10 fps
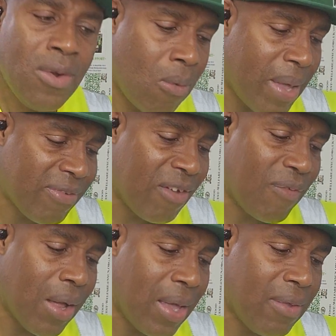Domestic
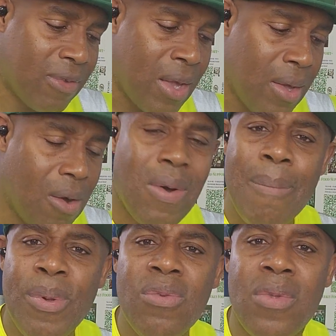violence or abuse